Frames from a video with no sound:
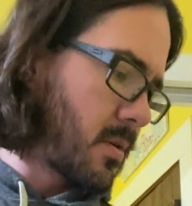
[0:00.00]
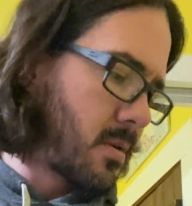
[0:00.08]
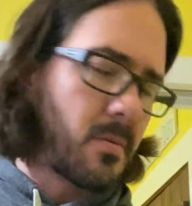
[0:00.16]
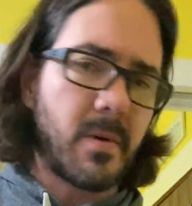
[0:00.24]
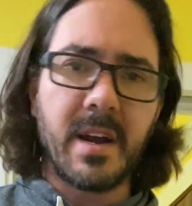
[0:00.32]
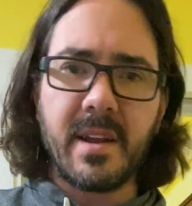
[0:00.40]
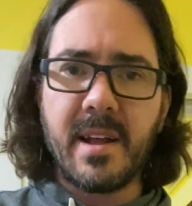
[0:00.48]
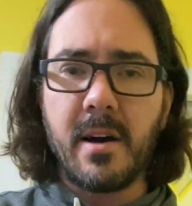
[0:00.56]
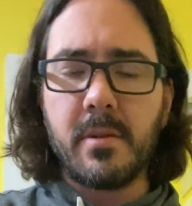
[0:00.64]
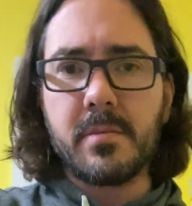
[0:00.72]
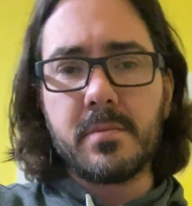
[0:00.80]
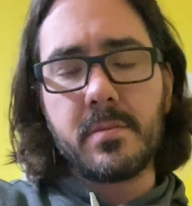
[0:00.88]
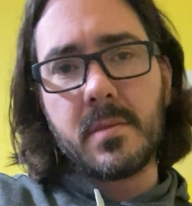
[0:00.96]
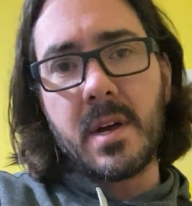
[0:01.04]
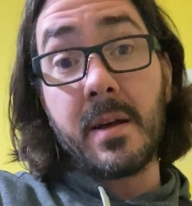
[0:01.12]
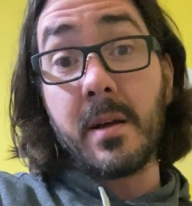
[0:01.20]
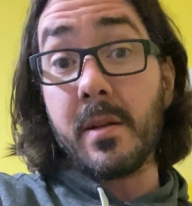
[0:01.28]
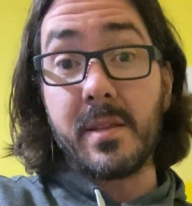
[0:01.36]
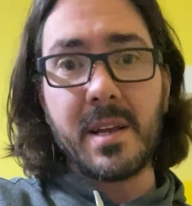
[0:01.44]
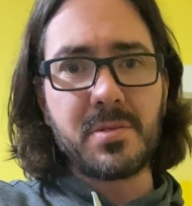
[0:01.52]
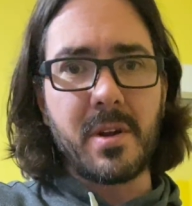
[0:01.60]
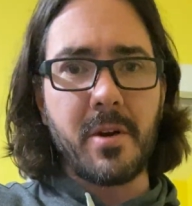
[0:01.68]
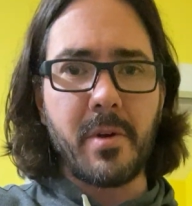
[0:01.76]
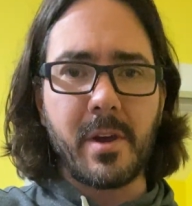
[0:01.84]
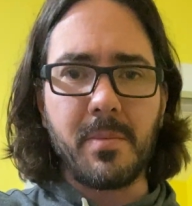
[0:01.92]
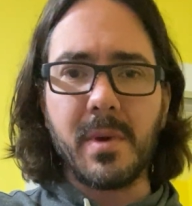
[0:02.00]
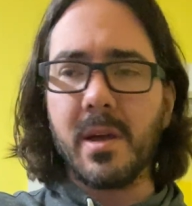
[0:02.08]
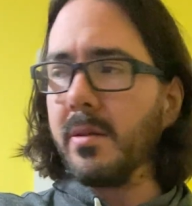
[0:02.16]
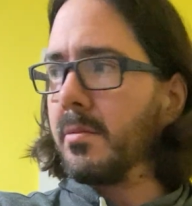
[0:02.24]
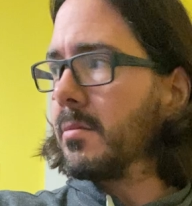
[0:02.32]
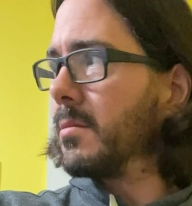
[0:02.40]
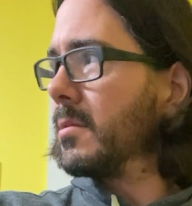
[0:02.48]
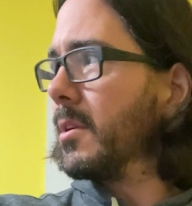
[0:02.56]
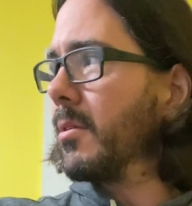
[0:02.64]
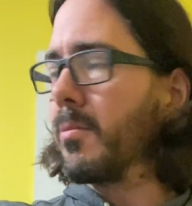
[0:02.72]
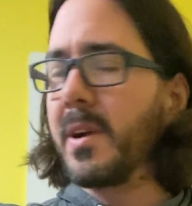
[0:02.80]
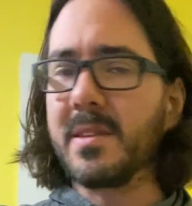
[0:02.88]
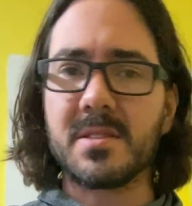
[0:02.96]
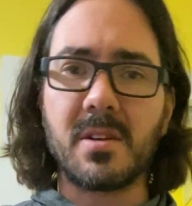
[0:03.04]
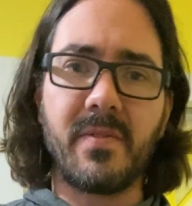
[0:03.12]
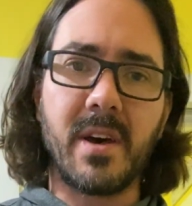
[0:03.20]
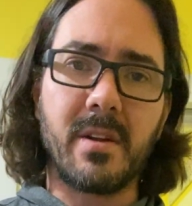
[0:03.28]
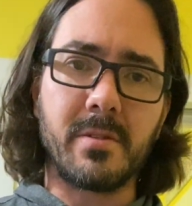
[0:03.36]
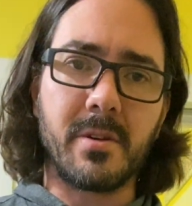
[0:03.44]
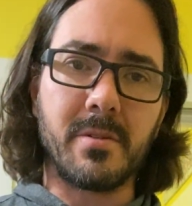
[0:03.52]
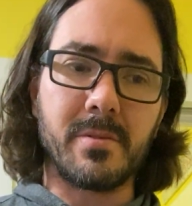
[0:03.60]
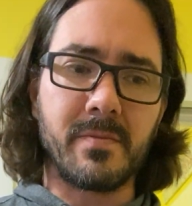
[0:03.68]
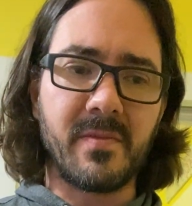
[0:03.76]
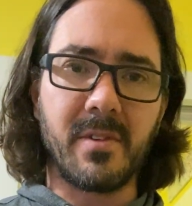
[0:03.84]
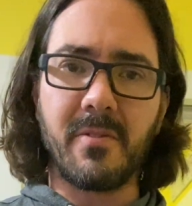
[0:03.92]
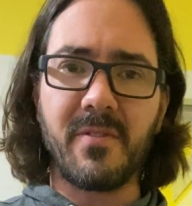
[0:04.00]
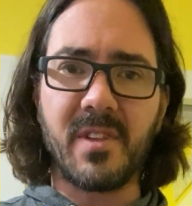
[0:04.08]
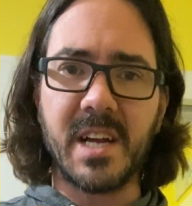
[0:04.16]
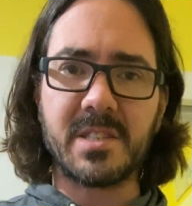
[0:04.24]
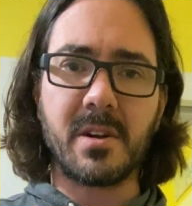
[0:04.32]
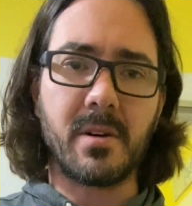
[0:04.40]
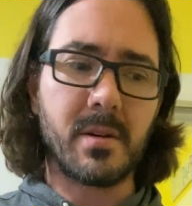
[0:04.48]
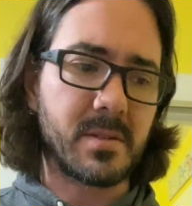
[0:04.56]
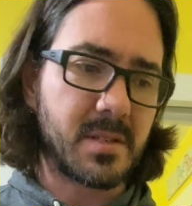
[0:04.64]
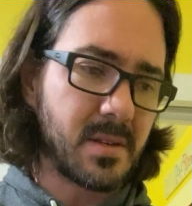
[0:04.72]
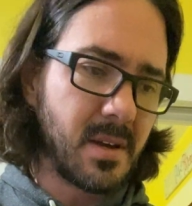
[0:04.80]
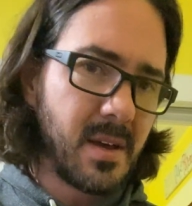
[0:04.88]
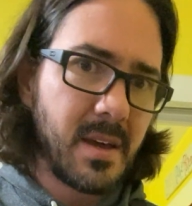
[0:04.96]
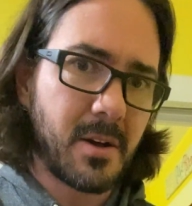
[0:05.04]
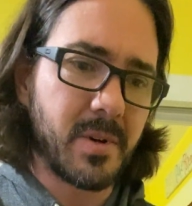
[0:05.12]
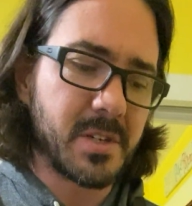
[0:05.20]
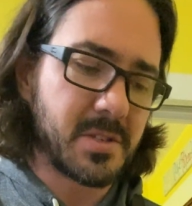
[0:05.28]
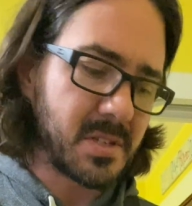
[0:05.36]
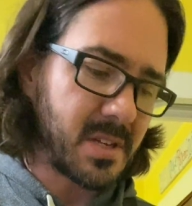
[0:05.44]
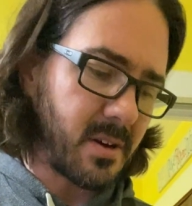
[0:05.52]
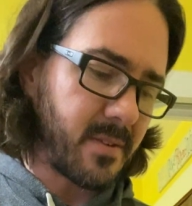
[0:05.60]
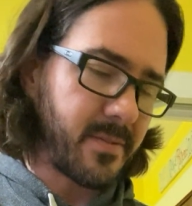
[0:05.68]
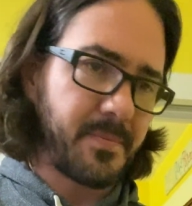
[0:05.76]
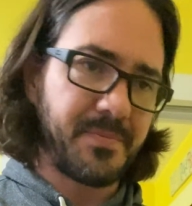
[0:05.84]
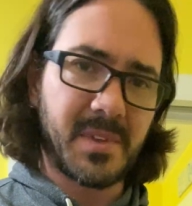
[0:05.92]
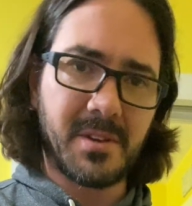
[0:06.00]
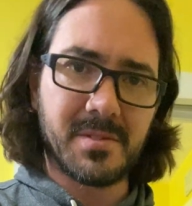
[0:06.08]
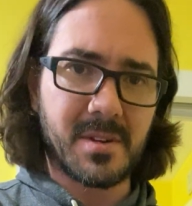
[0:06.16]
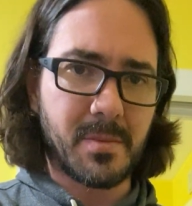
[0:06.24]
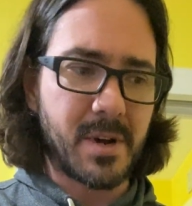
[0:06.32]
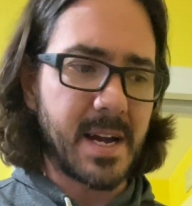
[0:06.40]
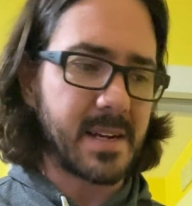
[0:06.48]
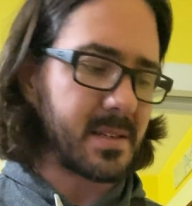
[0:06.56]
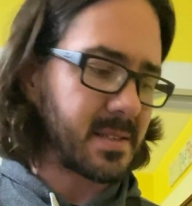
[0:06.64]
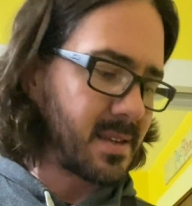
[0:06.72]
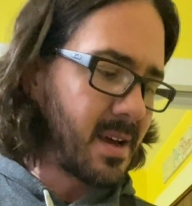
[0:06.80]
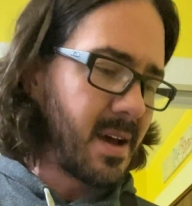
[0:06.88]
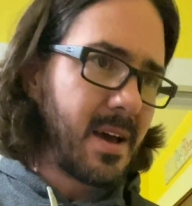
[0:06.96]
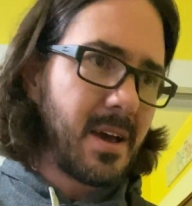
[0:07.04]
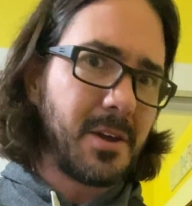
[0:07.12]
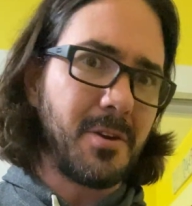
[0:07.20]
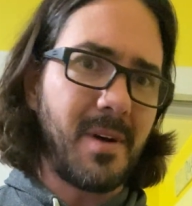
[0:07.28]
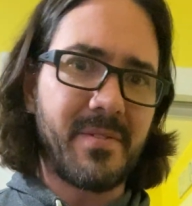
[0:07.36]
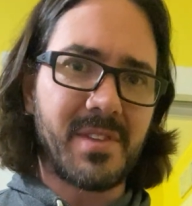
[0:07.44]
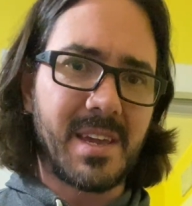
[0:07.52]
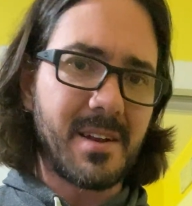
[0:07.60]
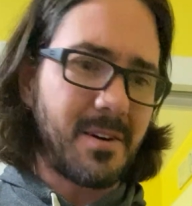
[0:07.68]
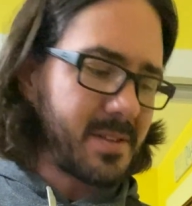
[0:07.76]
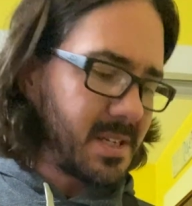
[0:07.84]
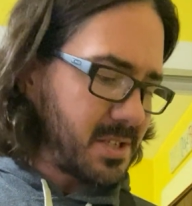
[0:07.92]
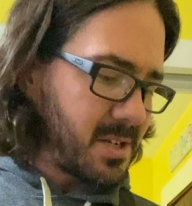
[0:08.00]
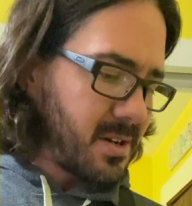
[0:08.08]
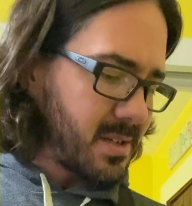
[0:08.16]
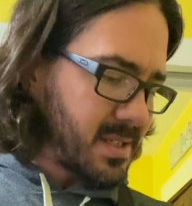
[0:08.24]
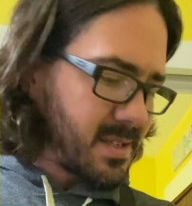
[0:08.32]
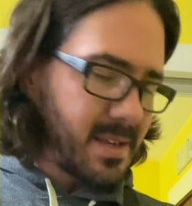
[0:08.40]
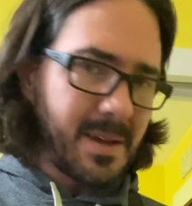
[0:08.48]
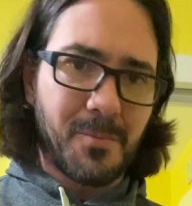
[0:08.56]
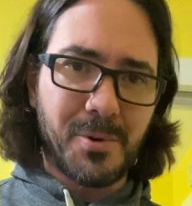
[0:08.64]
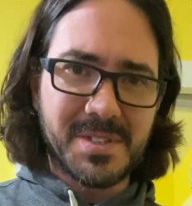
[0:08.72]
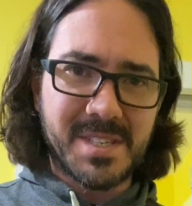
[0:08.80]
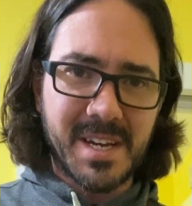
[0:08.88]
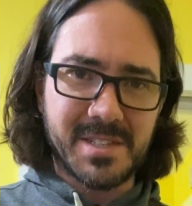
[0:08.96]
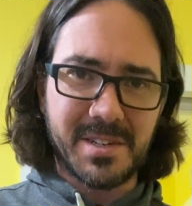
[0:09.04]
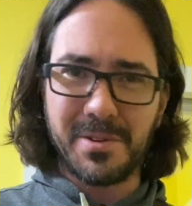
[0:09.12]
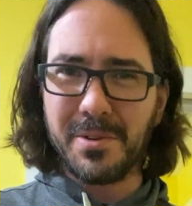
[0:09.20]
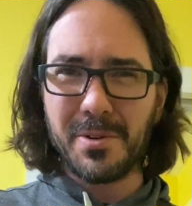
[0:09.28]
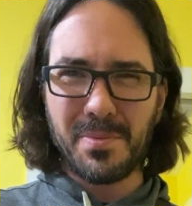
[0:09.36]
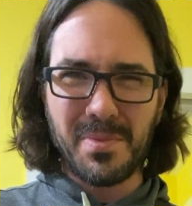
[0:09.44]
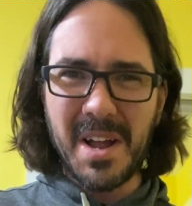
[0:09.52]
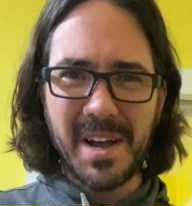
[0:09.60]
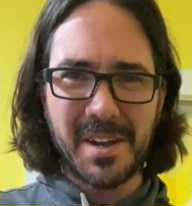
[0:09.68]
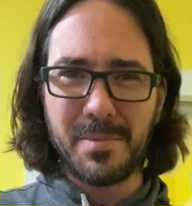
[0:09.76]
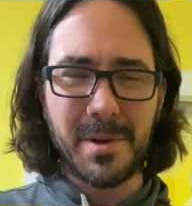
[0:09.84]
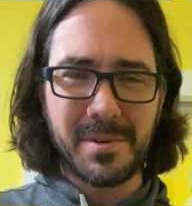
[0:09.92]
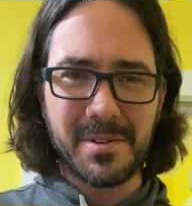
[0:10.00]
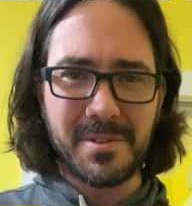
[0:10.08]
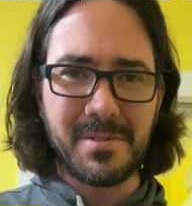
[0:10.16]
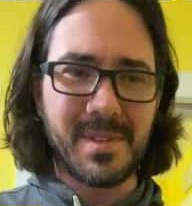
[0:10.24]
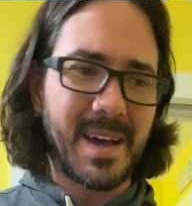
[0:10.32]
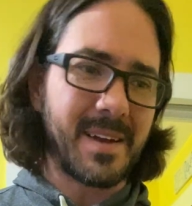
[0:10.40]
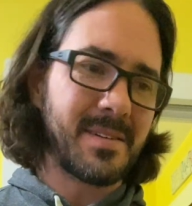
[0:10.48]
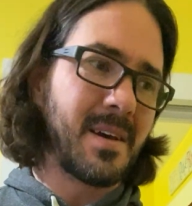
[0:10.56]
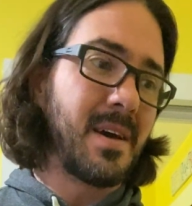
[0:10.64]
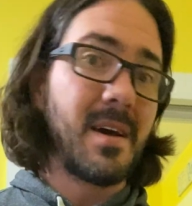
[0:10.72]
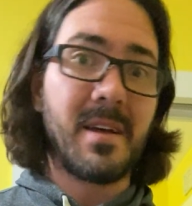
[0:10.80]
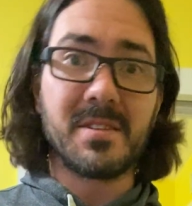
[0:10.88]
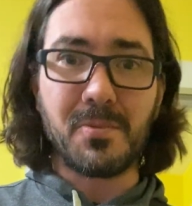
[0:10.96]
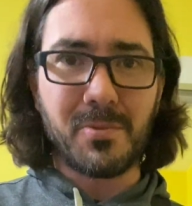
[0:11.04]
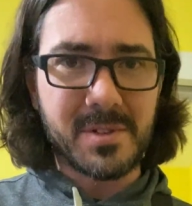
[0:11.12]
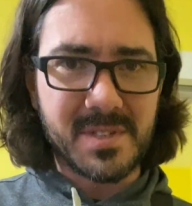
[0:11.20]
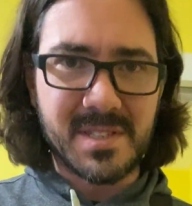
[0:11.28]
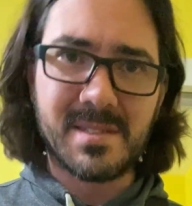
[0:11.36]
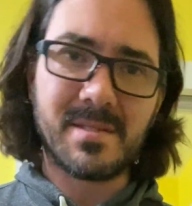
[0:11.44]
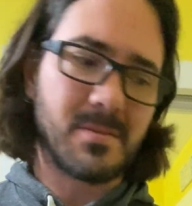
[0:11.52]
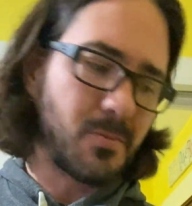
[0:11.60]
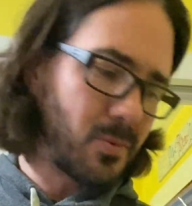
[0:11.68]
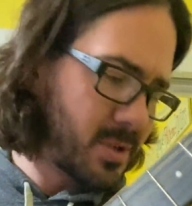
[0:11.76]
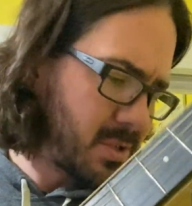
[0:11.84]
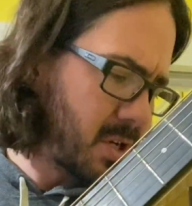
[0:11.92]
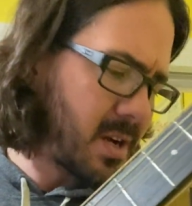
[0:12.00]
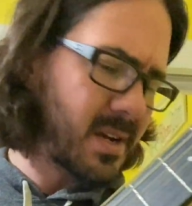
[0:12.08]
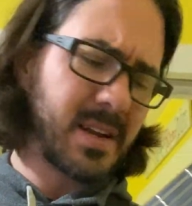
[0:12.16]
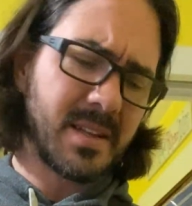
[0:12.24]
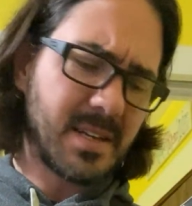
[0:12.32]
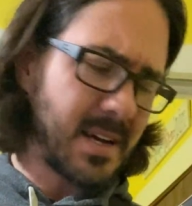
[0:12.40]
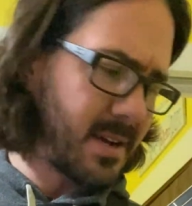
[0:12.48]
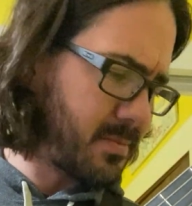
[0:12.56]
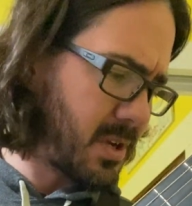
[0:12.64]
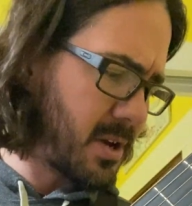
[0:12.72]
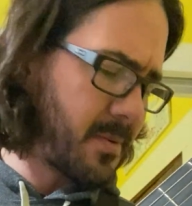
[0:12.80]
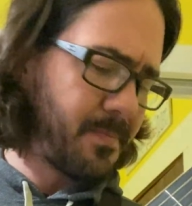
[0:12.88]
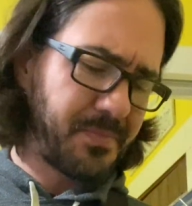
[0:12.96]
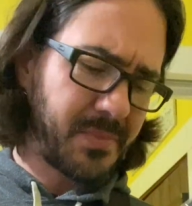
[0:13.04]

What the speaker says: Write it out. That's what I recommend. You know, write the stuff out on your own little flashcards. Quiz yourself. Use it to practice. You don't have to get all these chunks in one session. You're not going to be able to do that. It's one chunk at a time, you know.